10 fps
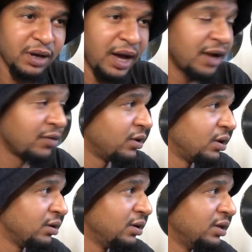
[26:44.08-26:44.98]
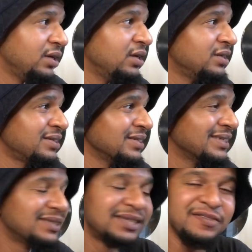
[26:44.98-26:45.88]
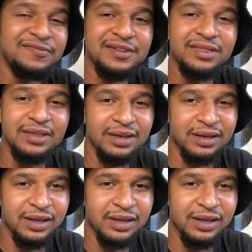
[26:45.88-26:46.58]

I don't know. It's a different thing.